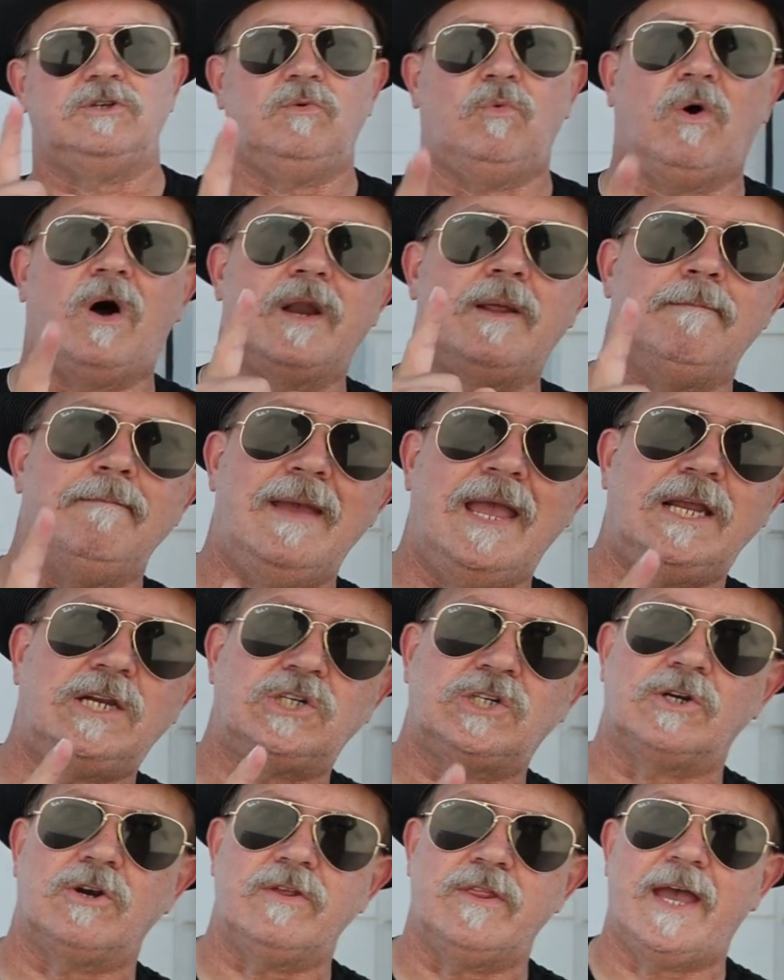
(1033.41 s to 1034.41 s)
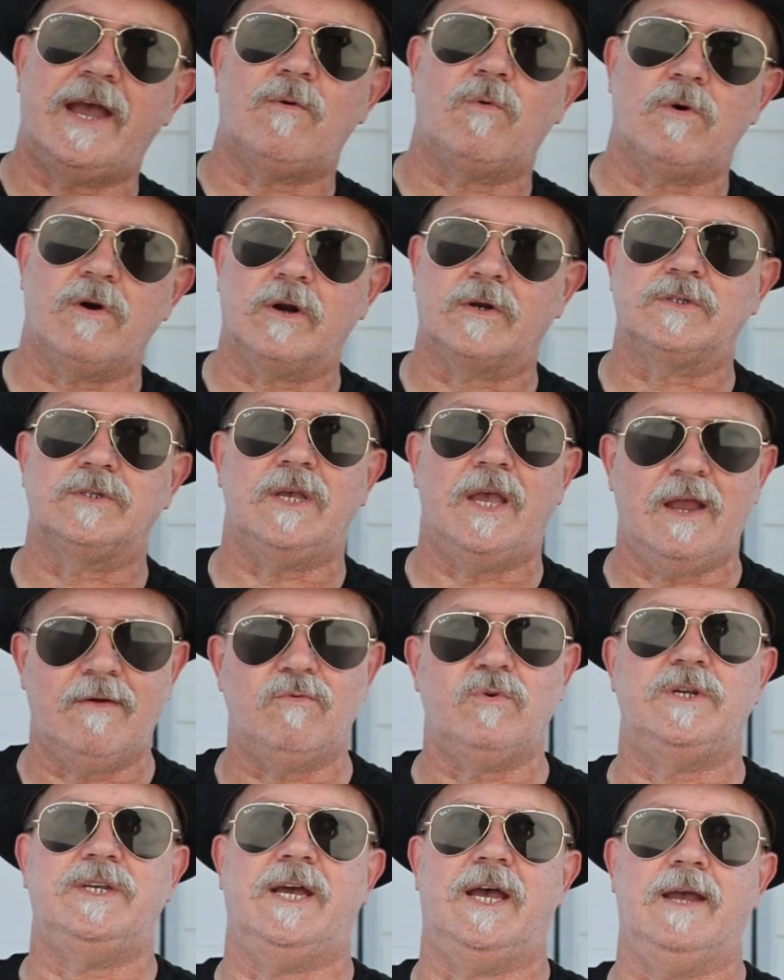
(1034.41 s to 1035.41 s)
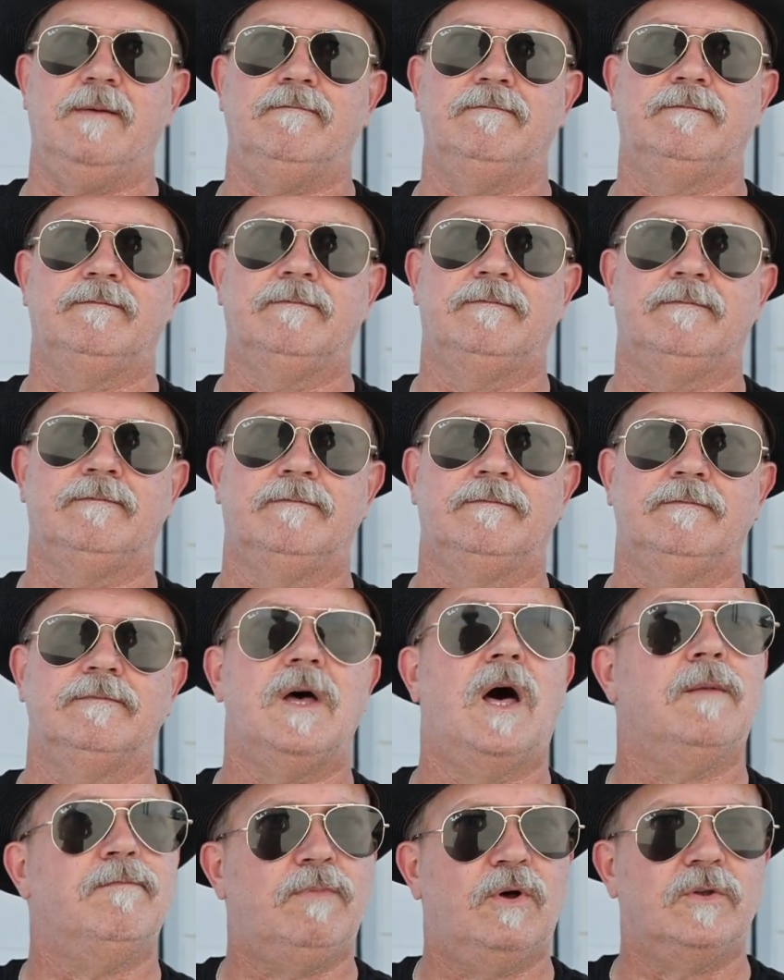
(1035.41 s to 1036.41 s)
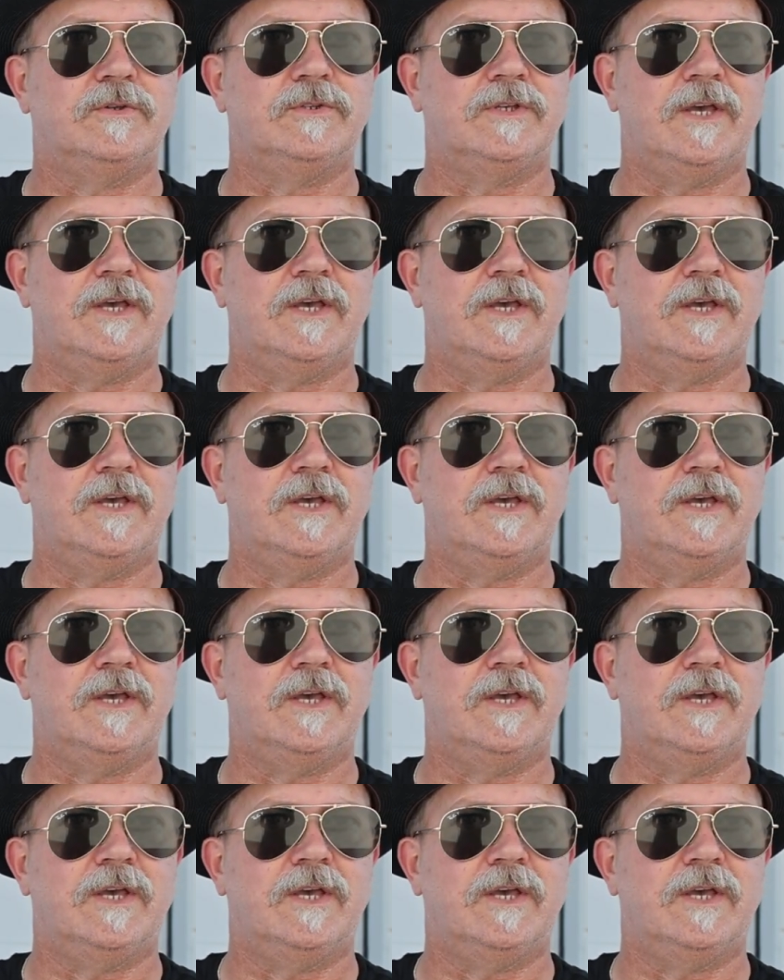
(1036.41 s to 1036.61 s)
You want to make sure that works every time on both